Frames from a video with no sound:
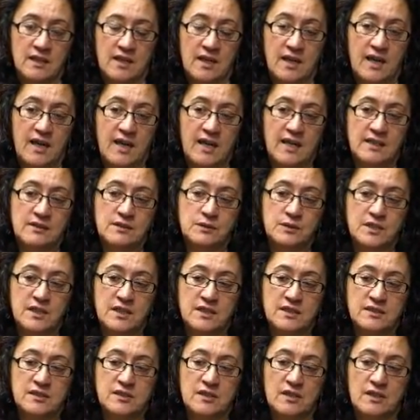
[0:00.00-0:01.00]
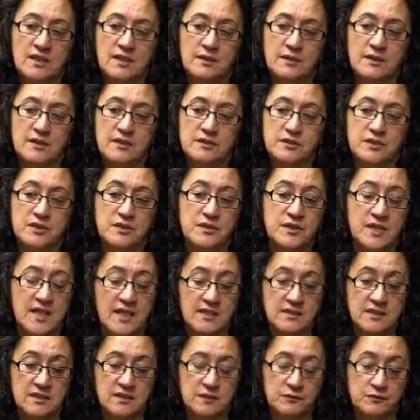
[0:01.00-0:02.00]
And in
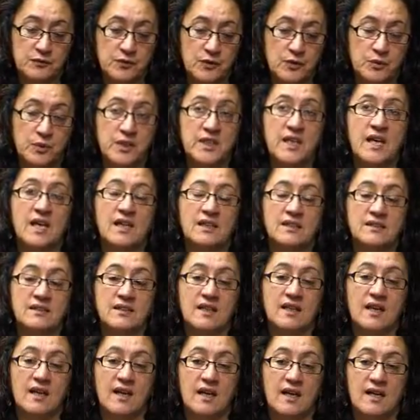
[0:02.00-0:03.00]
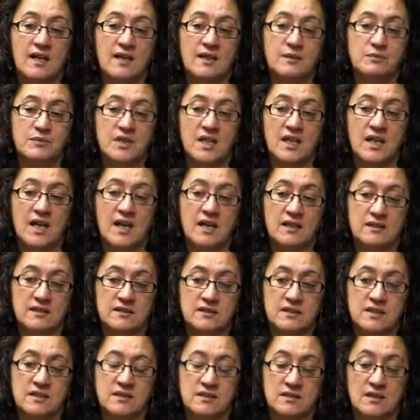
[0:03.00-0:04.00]
2004, when Helen Clark
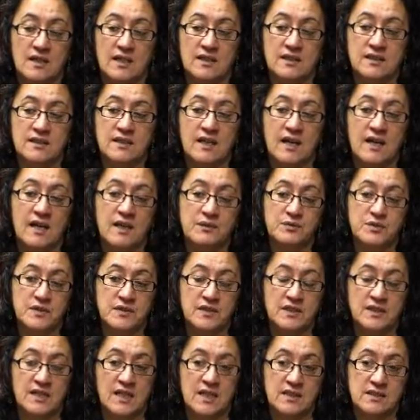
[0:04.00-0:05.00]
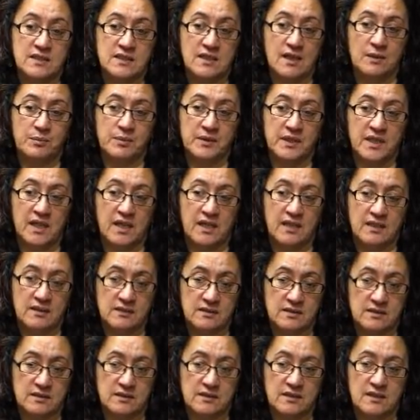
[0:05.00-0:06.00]
decided after the Ngāti Apa
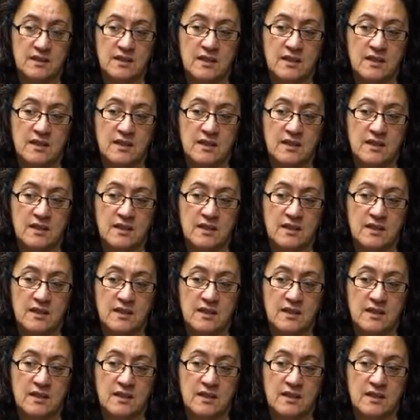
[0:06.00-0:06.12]
case